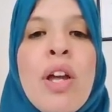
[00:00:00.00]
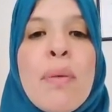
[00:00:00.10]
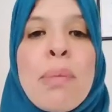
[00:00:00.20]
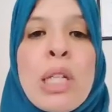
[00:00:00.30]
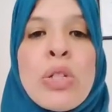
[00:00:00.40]

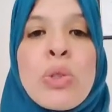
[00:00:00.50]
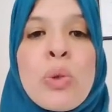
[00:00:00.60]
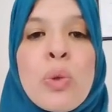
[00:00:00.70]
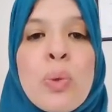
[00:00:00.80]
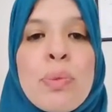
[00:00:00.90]
immediate
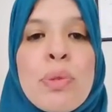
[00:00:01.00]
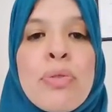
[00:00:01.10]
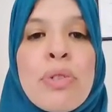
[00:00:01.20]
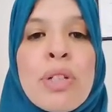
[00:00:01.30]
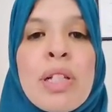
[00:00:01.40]
group
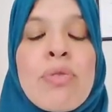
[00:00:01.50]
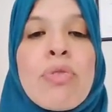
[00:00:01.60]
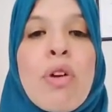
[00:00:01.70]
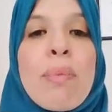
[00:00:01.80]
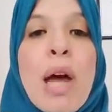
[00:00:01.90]
differently
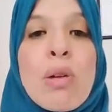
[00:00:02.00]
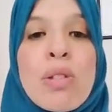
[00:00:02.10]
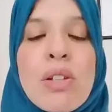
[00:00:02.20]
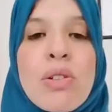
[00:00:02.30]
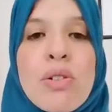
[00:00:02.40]
from
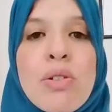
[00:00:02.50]
outsiders.